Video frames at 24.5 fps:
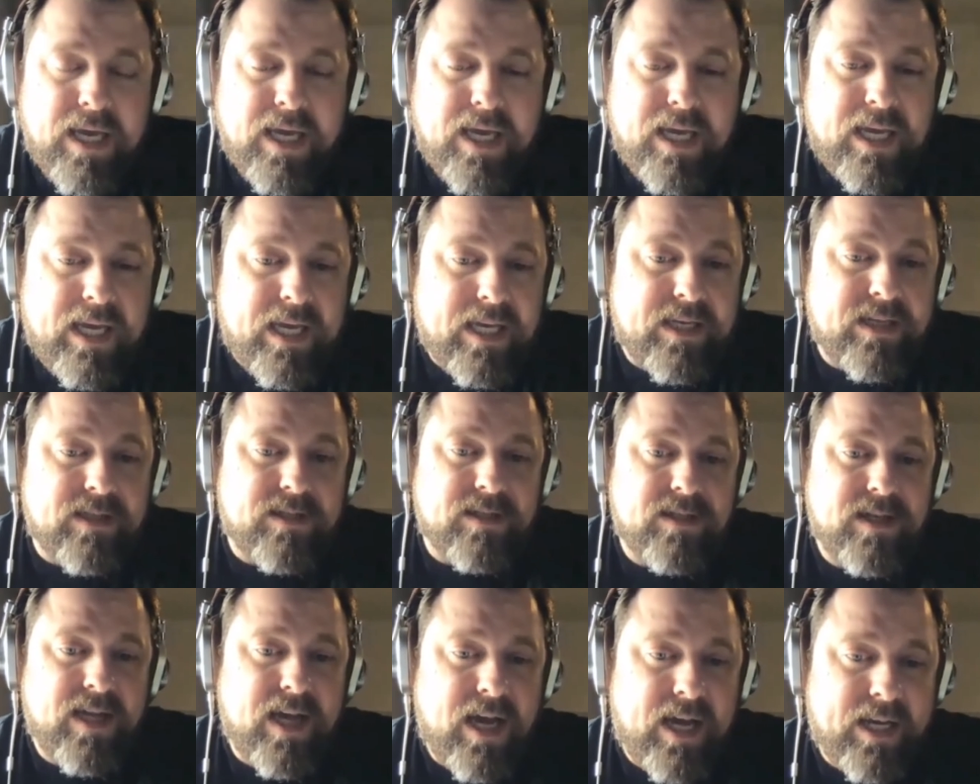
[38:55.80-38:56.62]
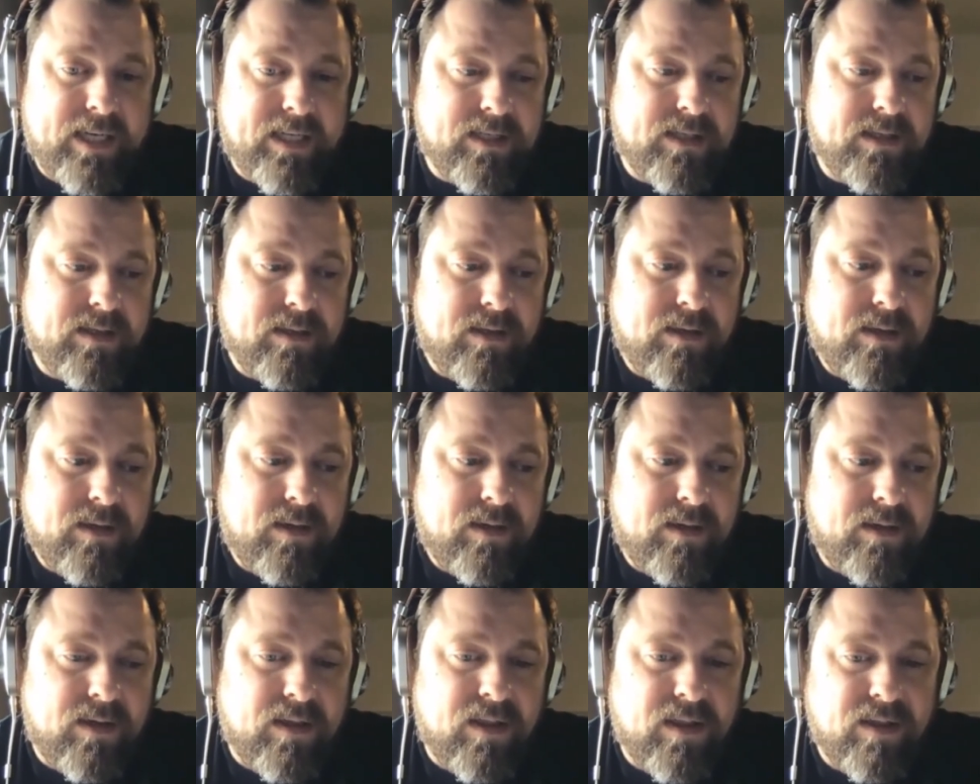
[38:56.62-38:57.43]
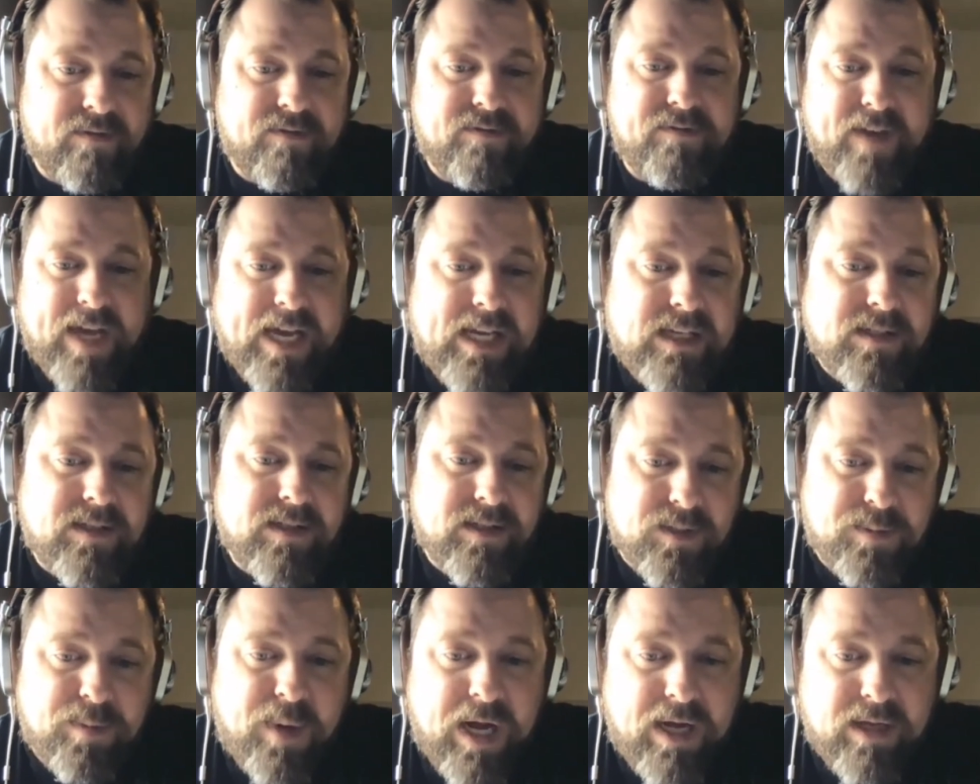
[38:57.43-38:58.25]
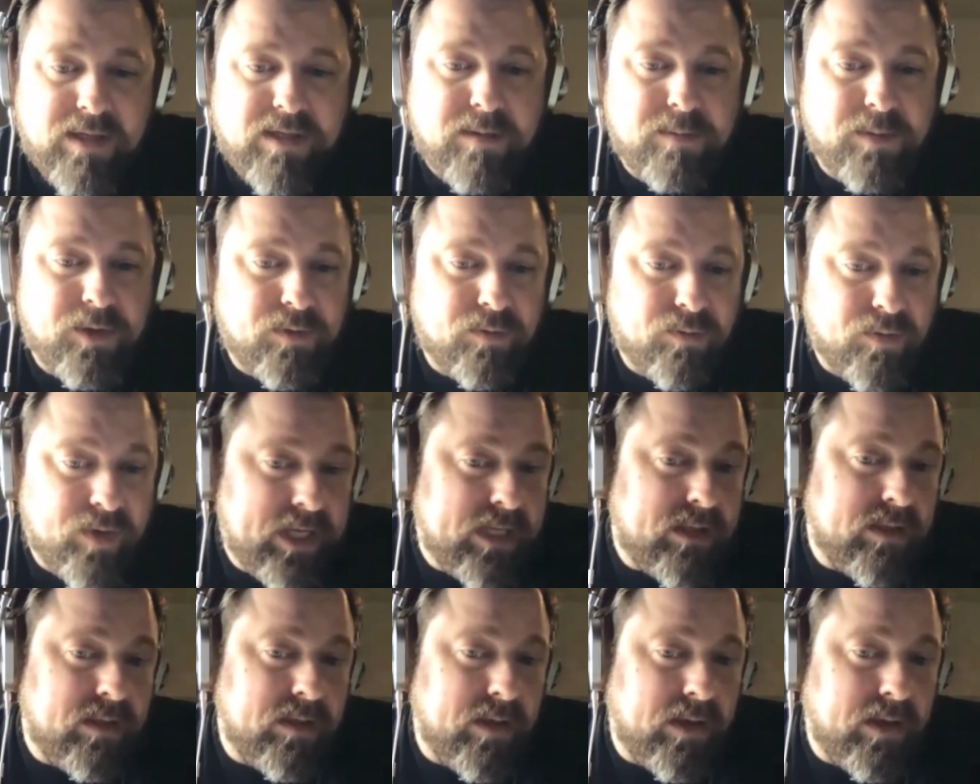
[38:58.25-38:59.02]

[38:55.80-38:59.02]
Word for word: It is not the fastest possible read,